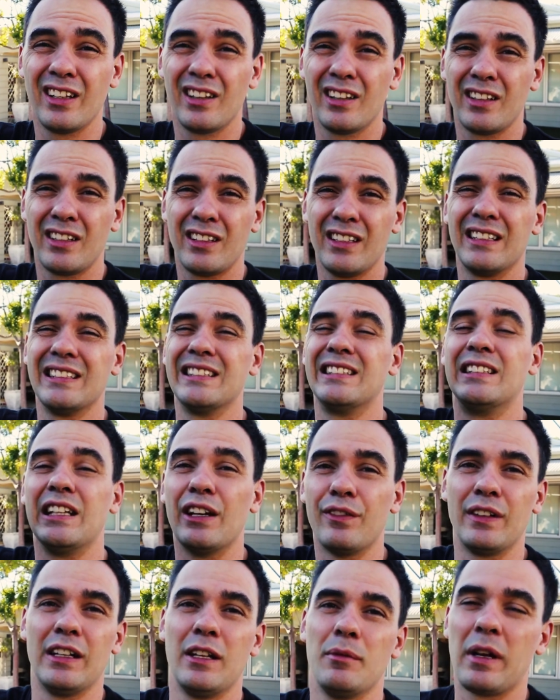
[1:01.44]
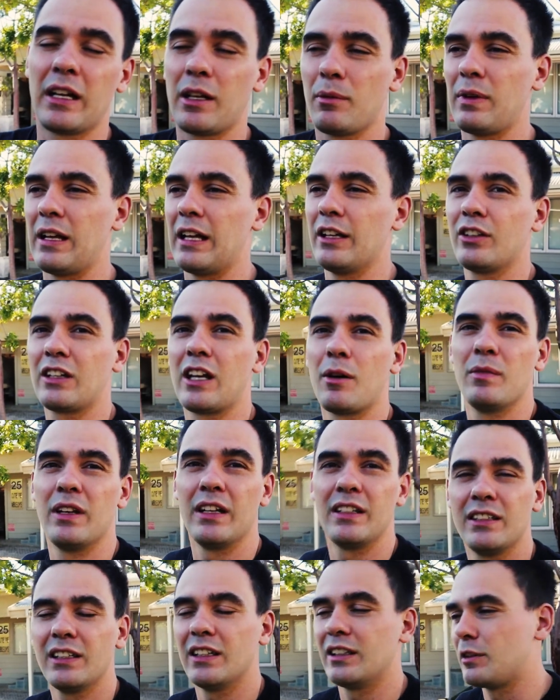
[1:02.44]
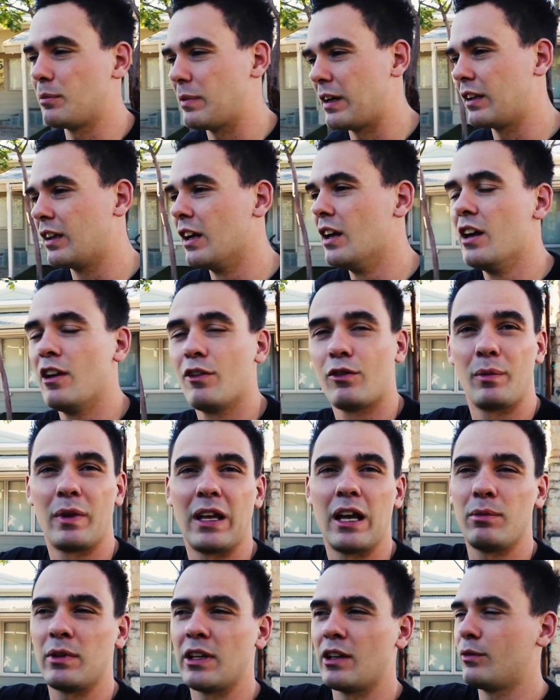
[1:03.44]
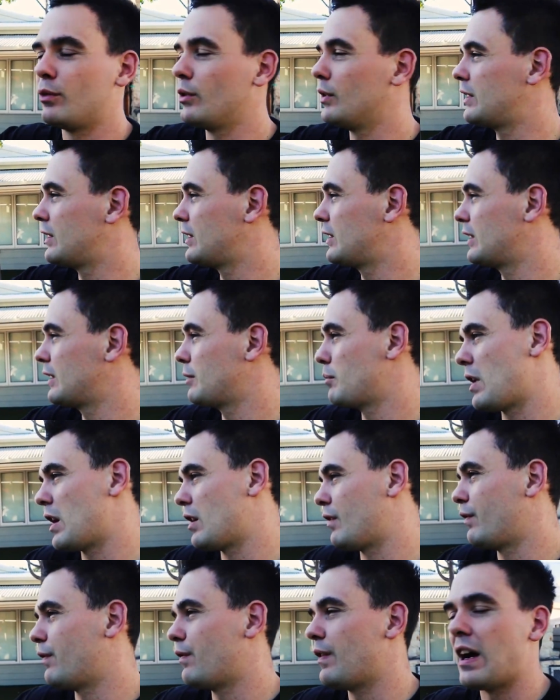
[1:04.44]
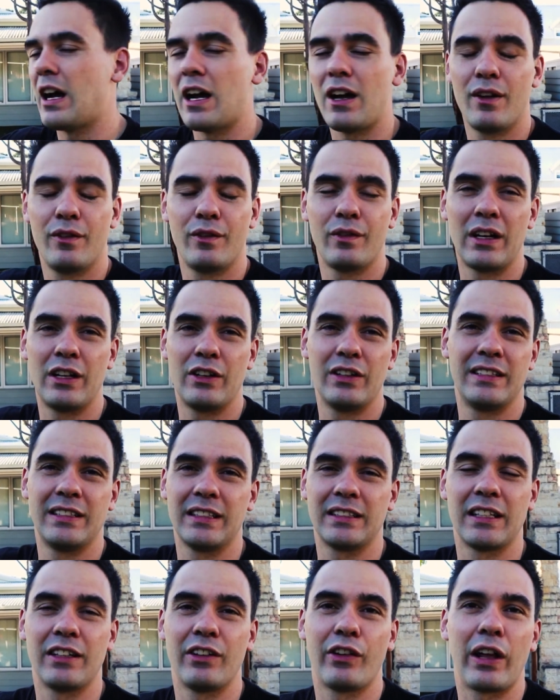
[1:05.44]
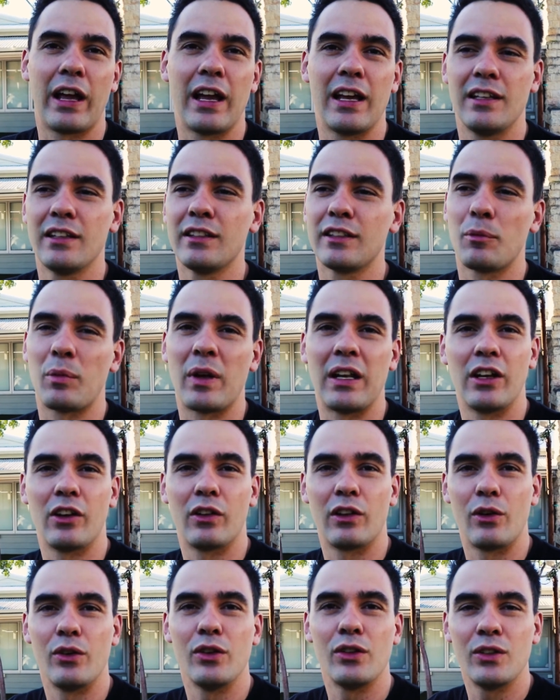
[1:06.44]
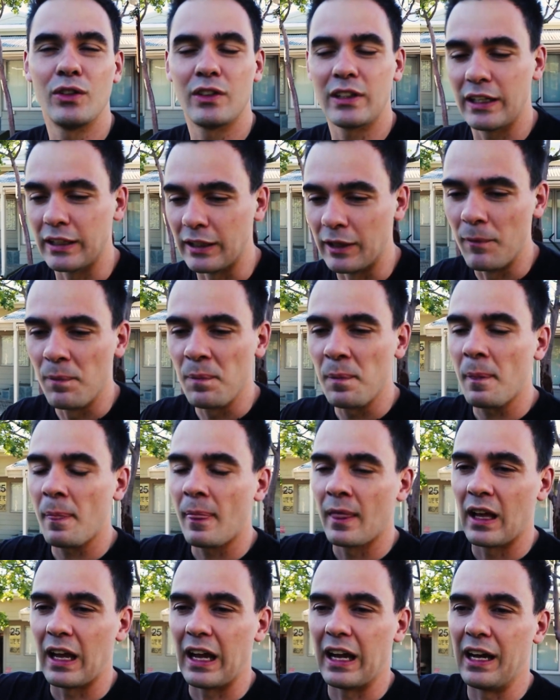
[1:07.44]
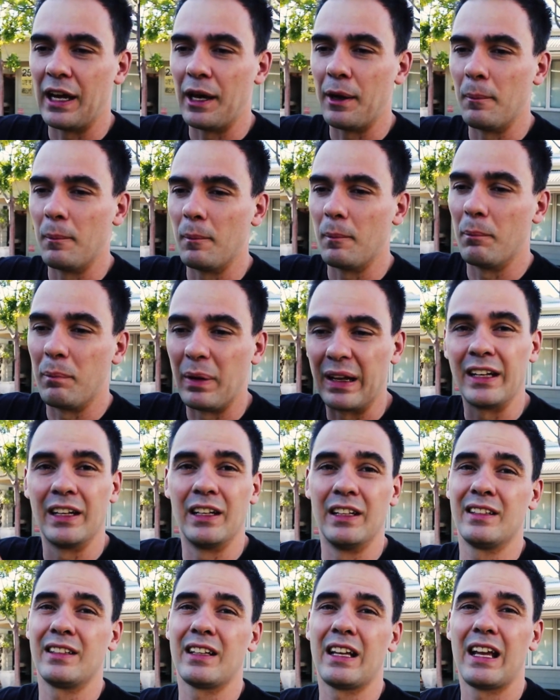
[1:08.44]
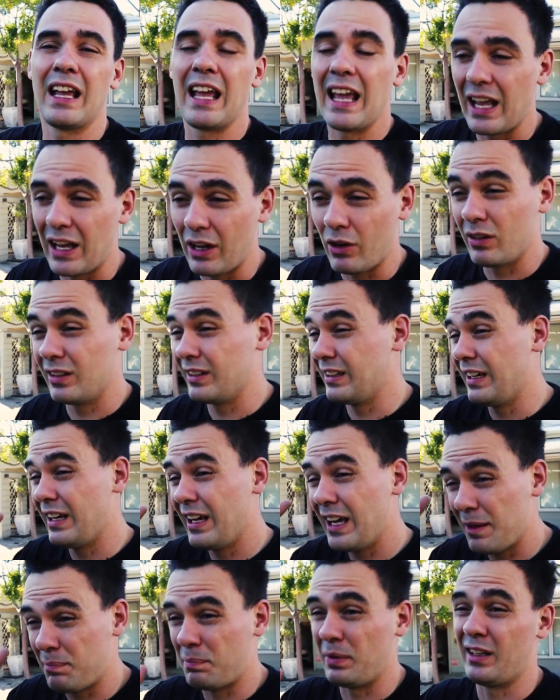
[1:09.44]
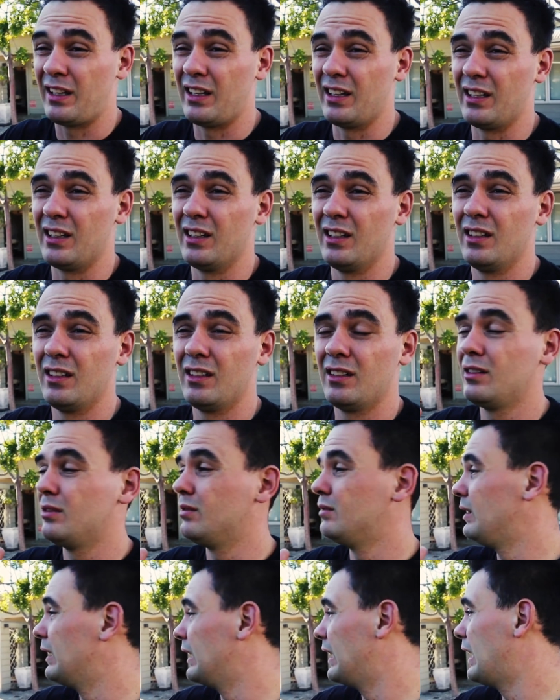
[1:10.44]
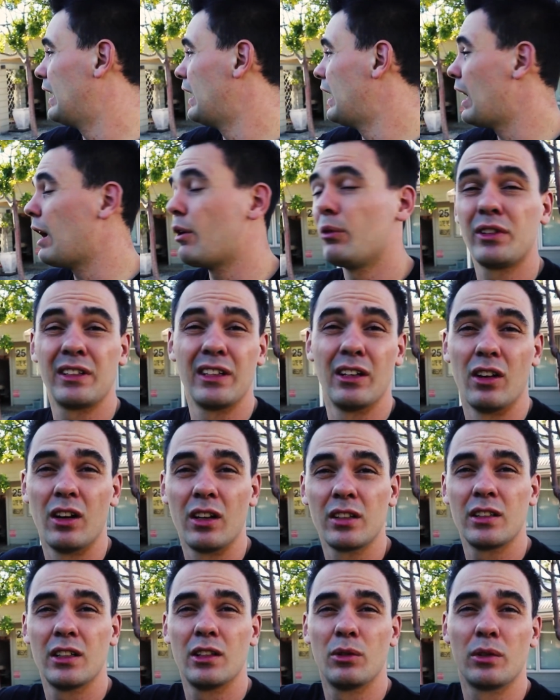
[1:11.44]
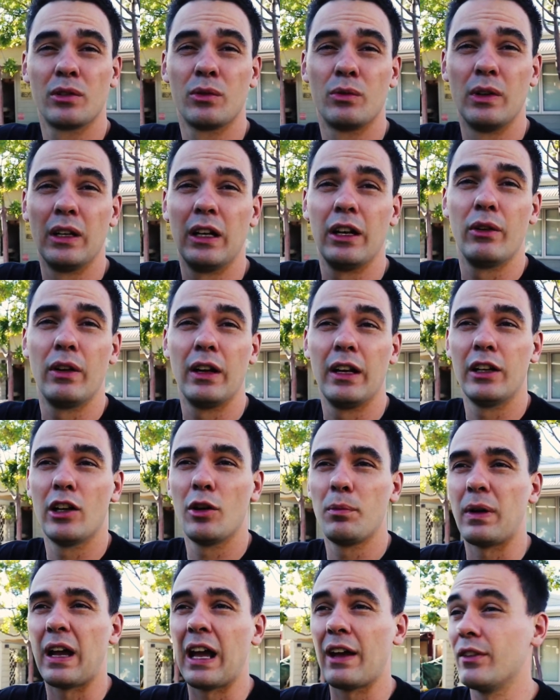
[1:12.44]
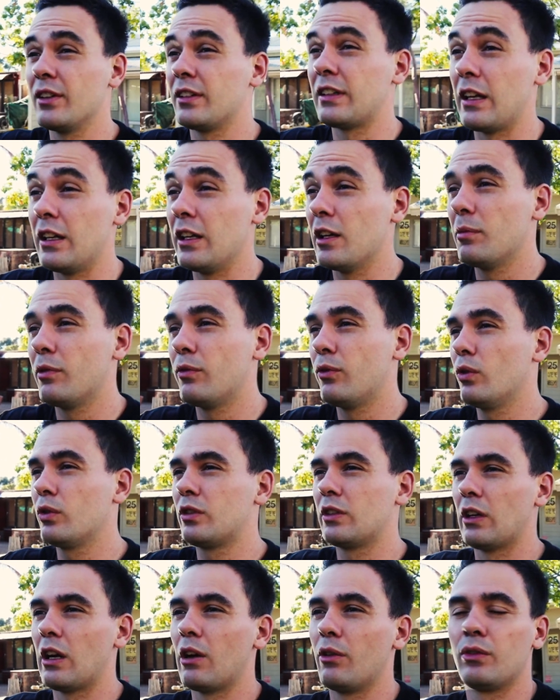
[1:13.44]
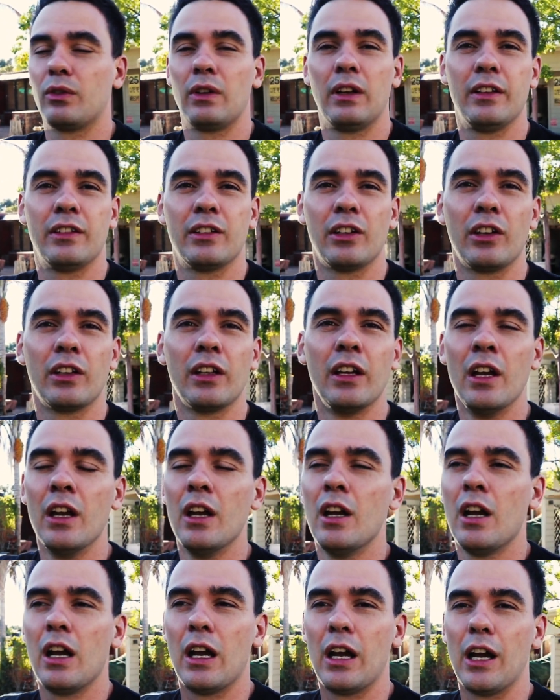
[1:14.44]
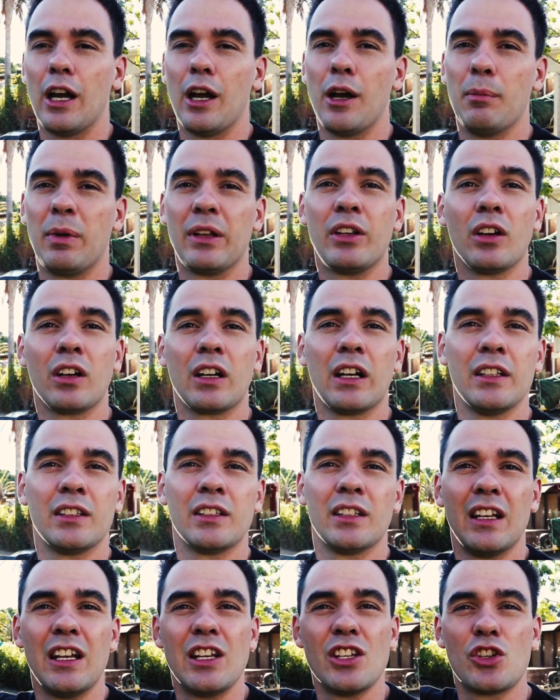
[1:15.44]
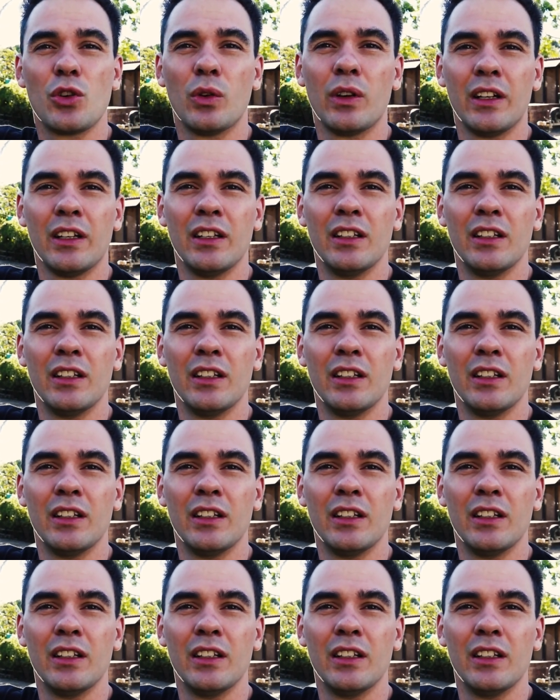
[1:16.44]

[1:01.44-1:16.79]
here this year, definitely make a plan to come next year. It's about, from Cape Town, for it's about 500-600 Ks, depending on the route you take. But it is epic here. I was here last year, it was really, really dope. Haven't stayed here before, so I was really stoked. But yeah, guys, enjoy.